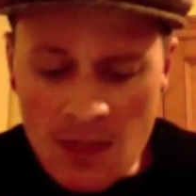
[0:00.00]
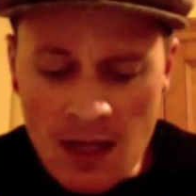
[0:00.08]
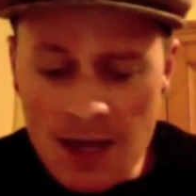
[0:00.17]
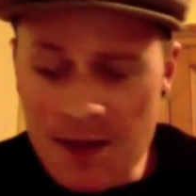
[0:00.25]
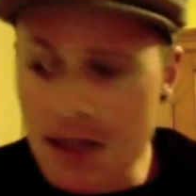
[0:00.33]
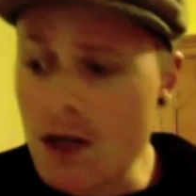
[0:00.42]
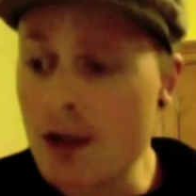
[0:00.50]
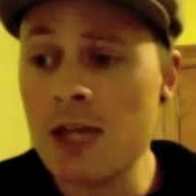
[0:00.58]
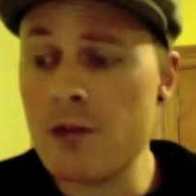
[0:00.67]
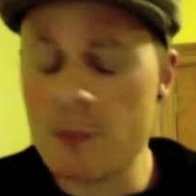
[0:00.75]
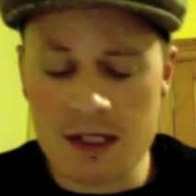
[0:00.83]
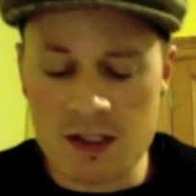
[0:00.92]
And they don't give
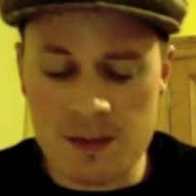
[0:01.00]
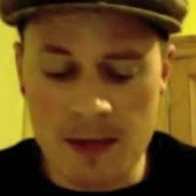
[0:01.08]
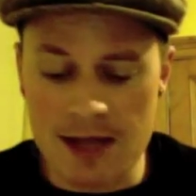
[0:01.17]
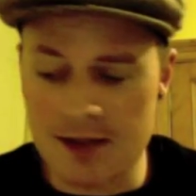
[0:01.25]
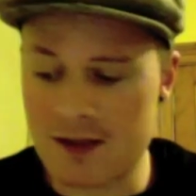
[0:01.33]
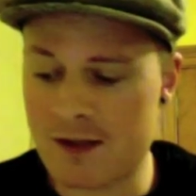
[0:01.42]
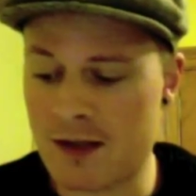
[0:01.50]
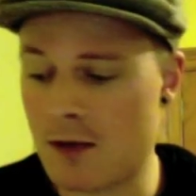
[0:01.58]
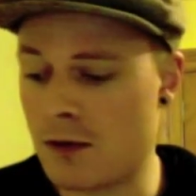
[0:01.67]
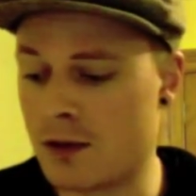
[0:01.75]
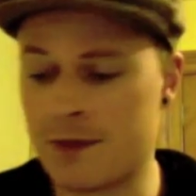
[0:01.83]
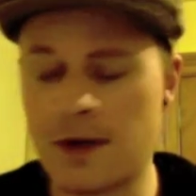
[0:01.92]
you much space at
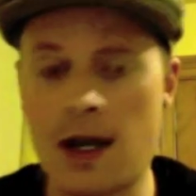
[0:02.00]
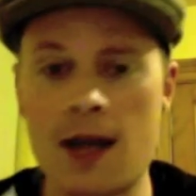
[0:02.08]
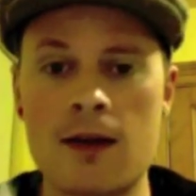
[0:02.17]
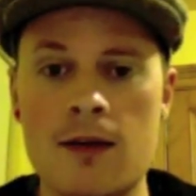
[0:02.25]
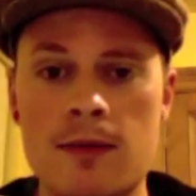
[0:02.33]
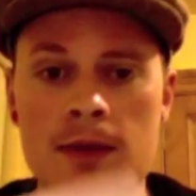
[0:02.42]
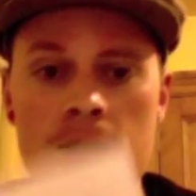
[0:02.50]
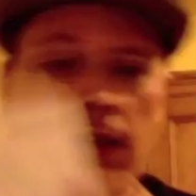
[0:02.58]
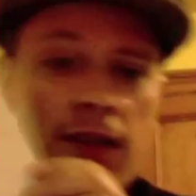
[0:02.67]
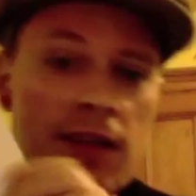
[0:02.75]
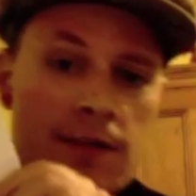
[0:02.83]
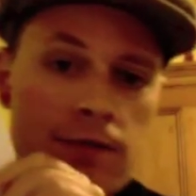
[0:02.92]
all to write.
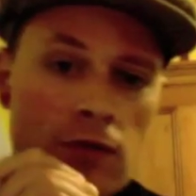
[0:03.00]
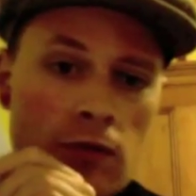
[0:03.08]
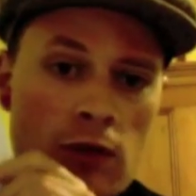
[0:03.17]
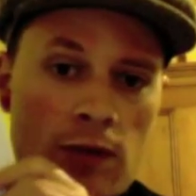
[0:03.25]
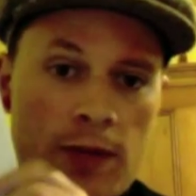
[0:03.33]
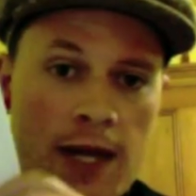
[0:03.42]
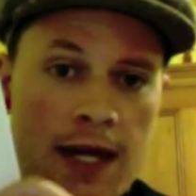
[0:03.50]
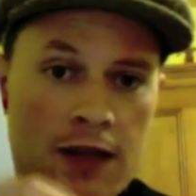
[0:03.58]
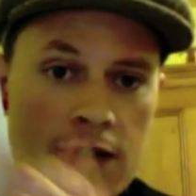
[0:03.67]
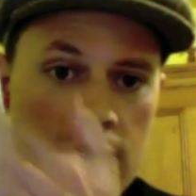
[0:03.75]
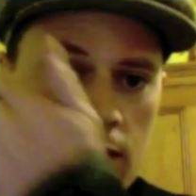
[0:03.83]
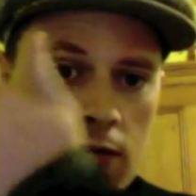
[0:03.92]
This is the form, 1
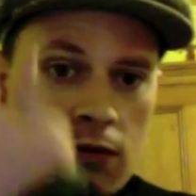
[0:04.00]
page.